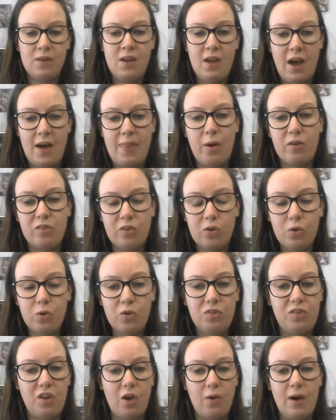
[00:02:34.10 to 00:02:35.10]
And there was
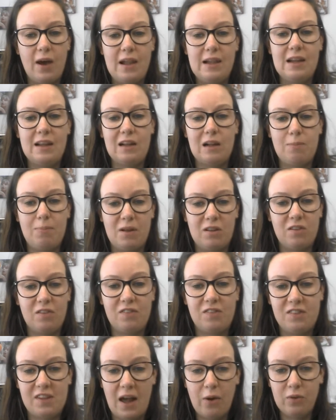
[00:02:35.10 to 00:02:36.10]
also a little bit of
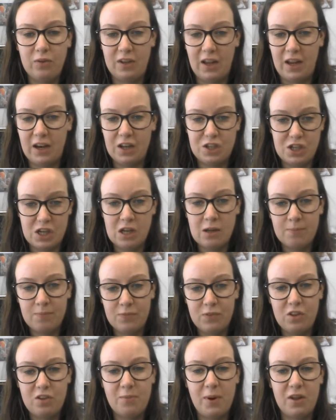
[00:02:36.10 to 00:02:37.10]
sound energy,
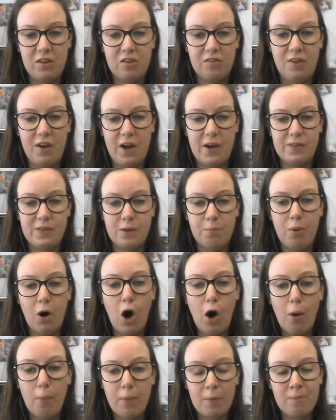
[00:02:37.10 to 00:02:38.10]
you might have heard the
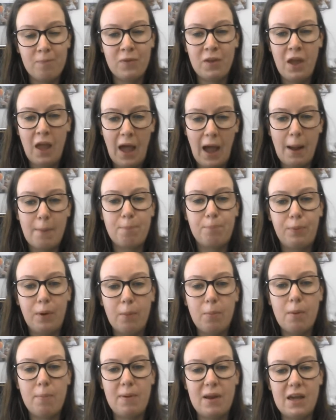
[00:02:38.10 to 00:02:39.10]
pop, and
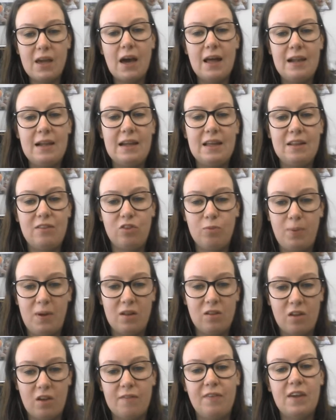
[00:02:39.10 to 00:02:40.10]
probably a little
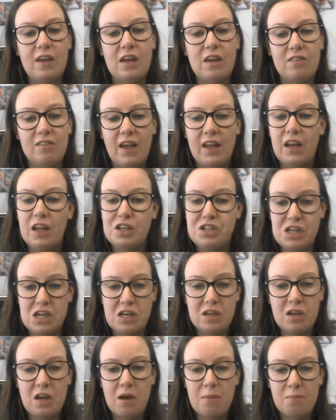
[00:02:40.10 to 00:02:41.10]
bit of heat
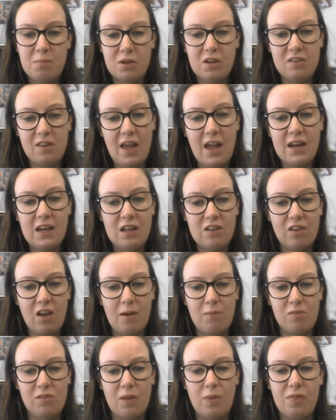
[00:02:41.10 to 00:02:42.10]
energy, because
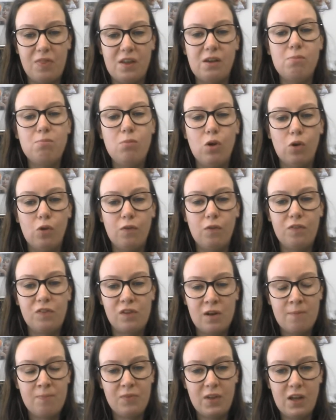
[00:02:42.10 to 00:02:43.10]
anytime something
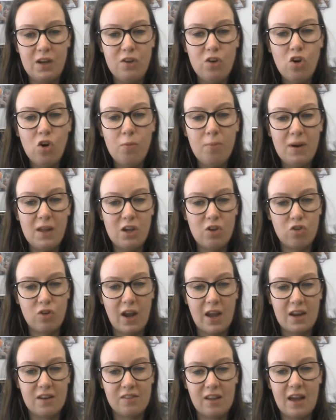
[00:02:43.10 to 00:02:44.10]
moves, it normally
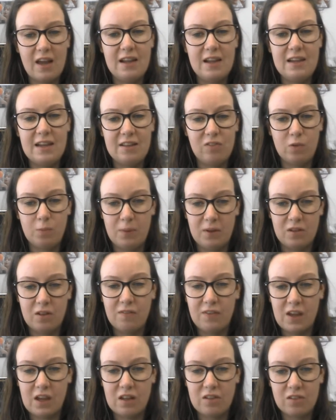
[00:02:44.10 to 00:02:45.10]
creates a little bit
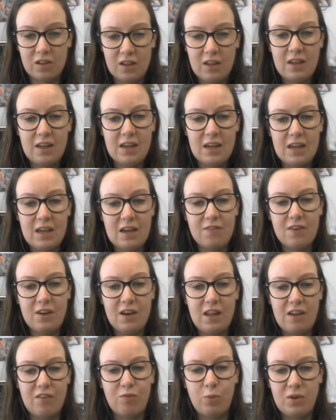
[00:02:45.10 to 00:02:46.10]
of heat,
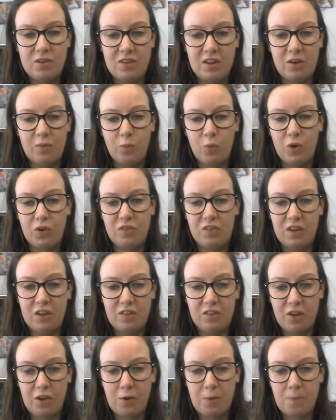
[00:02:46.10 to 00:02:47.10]
even if we didn't want it to.